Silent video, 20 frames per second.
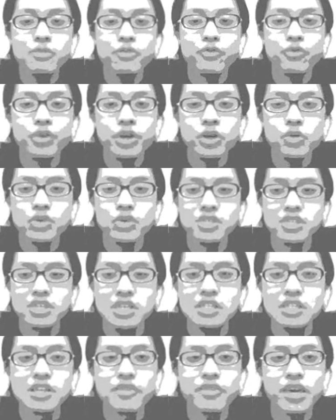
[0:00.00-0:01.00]

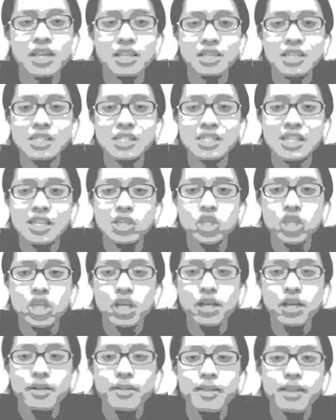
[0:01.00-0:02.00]
random frequencies of
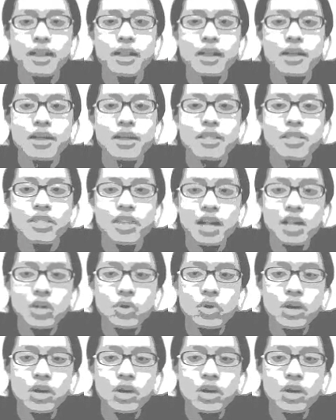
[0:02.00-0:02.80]
ATCG,